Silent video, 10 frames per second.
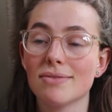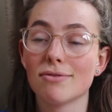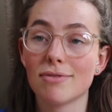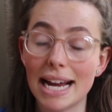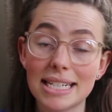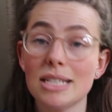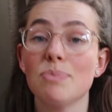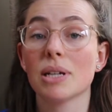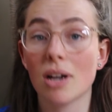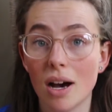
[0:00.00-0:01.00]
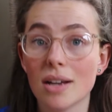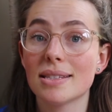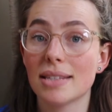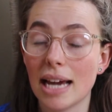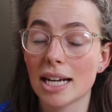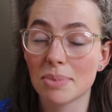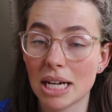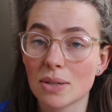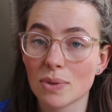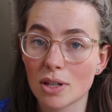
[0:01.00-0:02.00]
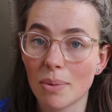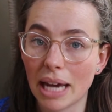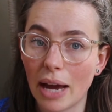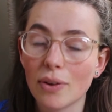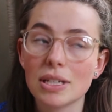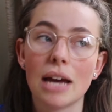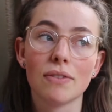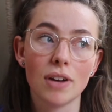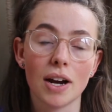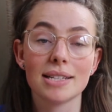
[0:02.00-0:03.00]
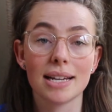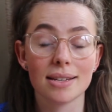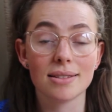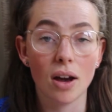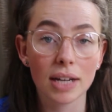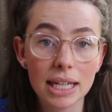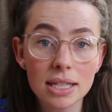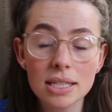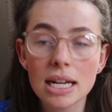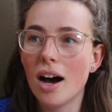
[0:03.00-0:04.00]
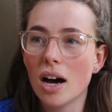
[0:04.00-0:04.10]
read it because the adaptation was coming out and Florence had a song in it.